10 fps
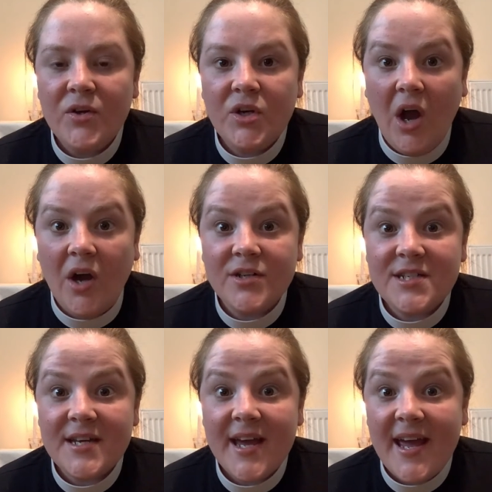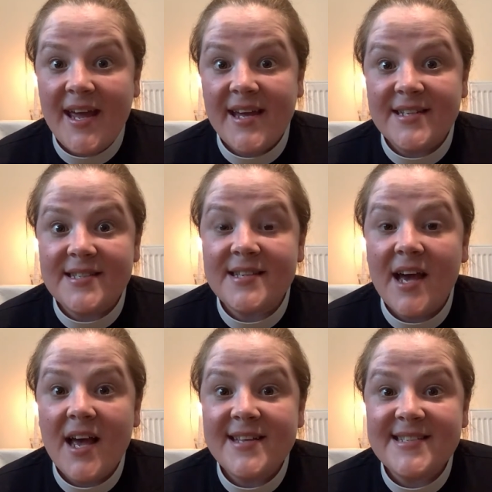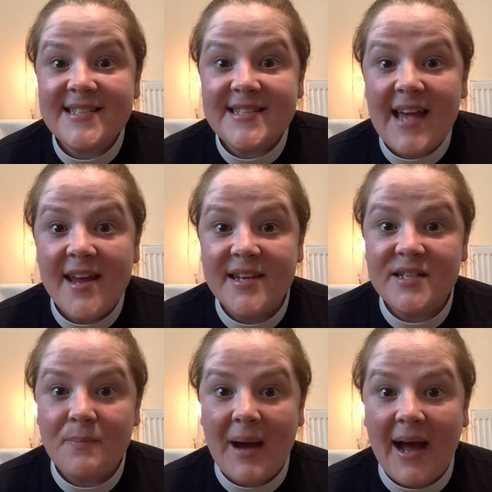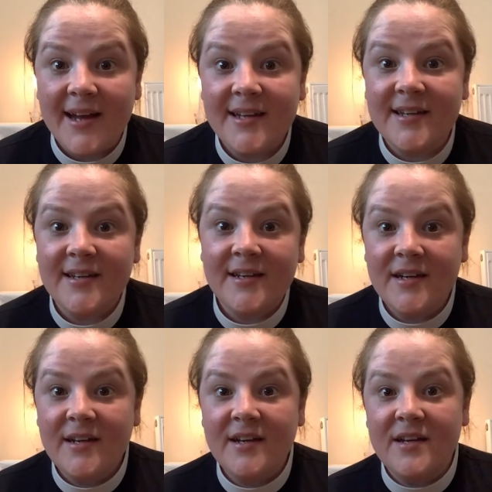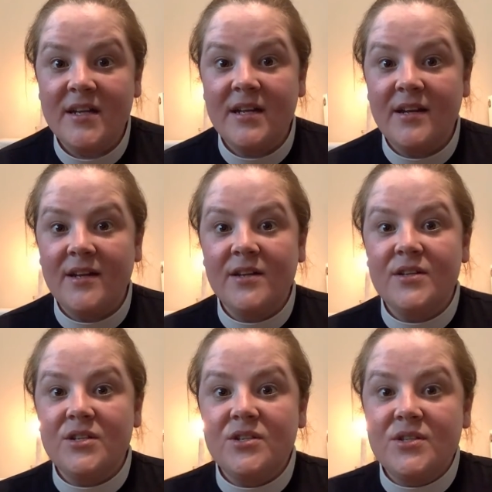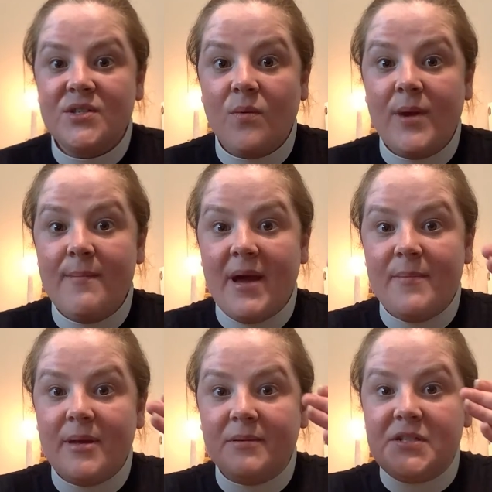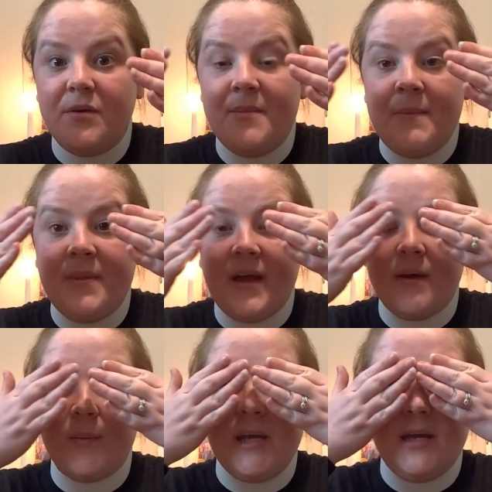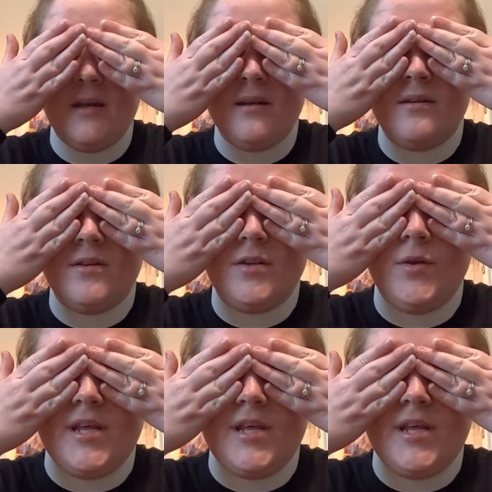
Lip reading: got his sight back. So we might be able to remember that. We can do